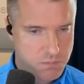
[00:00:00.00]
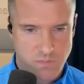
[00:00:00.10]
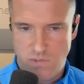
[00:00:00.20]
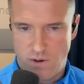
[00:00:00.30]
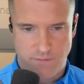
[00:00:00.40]

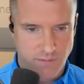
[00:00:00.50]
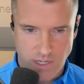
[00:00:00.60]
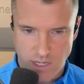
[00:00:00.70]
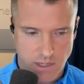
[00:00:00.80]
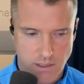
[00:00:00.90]

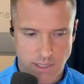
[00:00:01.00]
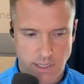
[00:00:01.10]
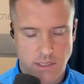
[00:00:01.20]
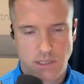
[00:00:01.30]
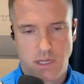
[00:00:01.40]
$15
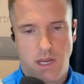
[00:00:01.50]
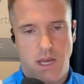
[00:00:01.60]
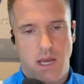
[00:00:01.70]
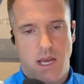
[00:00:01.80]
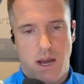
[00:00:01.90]
clicks,
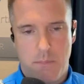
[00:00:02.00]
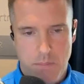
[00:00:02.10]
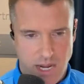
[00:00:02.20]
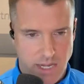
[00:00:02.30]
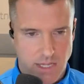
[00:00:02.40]

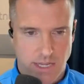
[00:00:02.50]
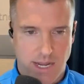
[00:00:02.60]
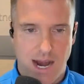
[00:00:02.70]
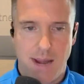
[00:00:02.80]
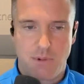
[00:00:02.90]
immediately
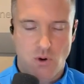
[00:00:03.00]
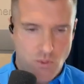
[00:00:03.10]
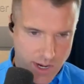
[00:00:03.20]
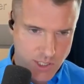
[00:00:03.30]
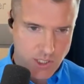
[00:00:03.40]
I'm
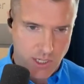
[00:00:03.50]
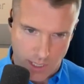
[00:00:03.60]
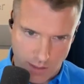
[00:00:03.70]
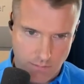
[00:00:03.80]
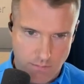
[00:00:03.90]

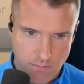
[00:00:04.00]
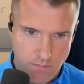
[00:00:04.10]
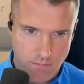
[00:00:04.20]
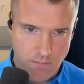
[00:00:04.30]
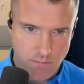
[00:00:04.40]
questioning
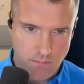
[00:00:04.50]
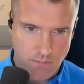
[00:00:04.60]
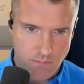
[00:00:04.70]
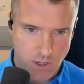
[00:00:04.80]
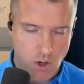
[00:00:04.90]

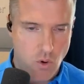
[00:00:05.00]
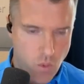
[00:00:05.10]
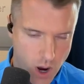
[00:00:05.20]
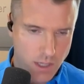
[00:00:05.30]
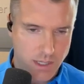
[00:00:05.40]
the
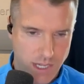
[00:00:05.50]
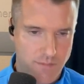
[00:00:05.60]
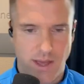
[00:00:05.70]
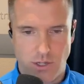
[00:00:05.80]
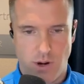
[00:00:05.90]
quality of
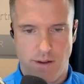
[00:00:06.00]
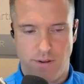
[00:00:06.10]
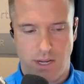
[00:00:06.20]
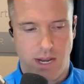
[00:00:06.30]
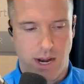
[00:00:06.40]
that
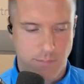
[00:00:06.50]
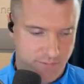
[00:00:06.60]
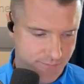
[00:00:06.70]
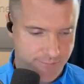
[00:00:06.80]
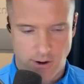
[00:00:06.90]
traffic. And
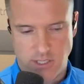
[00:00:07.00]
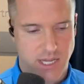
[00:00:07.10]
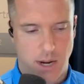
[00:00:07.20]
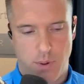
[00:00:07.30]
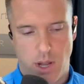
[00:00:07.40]
first thing
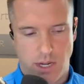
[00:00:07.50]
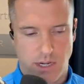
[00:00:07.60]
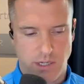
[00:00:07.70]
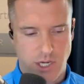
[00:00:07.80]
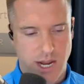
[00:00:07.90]
I'm probably going
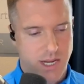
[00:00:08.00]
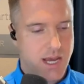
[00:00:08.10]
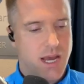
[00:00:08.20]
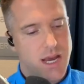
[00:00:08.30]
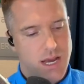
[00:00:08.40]
to check,
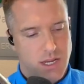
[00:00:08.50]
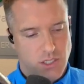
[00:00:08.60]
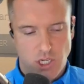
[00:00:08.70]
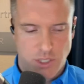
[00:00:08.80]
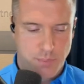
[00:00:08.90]

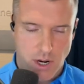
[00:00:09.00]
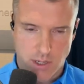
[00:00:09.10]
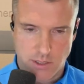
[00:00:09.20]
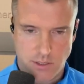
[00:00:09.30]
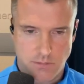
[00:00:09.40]
search
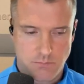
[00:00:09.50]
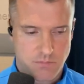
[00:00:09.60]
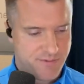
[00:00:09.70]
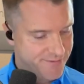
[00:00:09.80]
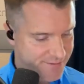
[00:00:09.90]
partners.
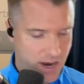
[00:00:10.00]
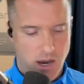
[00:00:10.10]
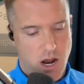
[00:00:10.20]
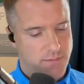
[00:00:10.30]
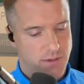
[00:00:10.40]
Very
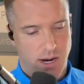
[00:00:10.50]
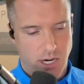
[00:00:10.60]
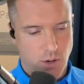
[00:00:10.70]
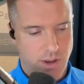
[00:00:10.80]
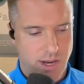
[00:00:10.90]
often I
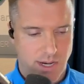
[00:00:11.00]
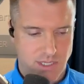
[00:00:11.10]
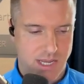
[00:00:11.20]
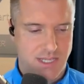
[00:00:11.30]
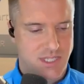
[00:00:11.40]
go in and I
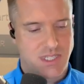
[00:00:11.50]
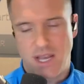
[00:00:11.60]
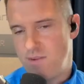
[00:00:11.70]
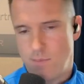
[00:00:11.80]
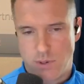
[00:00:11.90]
see
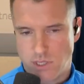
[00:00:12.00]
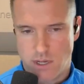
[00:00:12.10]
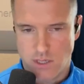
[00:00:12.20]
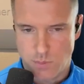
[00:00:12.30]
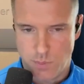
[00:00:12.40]
70% of
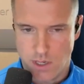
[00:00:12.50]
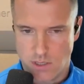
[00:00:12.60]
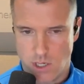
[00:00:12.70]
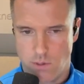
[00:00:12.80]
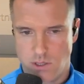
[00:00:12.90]
the spend is
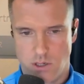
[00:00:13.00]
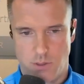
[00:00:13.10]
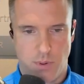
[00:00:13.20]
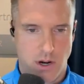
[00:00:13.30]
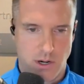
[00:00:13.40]
going to search
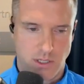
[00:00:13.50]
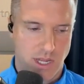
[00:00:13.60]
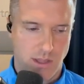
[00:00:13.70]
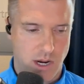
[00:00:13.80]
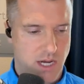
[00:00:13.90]
partners, and
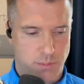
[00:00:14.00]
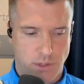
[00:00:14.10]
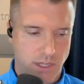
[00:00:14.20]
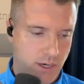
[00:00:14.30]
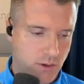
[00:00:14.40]
the cost per
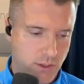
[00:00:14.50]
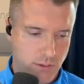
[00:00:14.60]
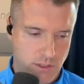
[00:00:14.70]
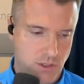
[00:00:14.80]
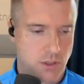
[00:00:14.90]
click on those
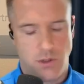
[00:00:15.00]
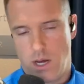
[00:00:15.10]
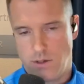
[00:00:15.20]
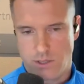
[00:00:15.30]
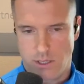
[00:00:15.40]
is
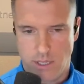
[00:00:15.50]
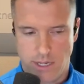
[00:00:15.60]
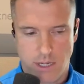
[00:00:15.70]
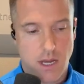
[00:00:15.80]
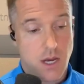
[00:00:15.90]
$2 a click.
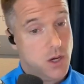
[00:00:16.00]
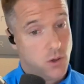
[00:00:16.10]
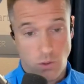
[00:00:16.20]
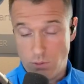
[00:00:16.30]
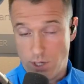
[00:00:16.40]

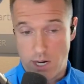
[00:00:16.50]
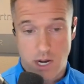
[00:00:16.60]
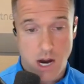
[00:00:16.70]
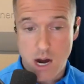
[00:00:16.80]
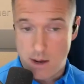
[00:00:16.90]

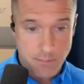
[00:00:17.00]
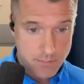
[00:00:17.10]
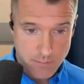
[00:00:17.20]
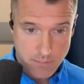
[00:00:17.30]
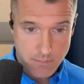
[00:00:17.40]
Google.com
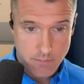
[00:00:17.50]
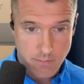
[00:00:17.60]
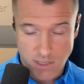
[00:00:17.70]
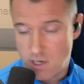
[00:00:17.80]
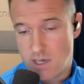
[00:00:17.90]

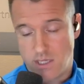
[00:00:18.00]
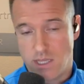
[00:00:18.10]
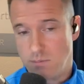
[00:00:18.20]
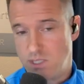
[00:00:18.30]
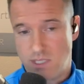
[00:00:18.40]
is costing
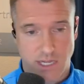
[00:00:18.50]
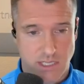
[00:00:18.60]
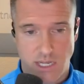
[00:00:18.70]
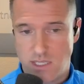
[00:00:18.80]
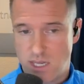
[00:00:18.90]
them
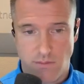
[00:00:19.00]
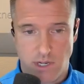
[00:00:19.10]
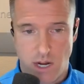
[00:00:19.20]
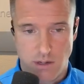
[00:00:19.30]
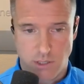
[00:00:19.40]
$60,
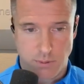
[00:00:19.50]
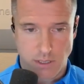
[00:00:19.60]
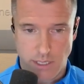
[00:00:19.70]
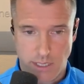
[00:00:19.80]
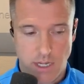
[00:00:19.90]
$70 per
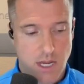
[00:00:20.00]
click.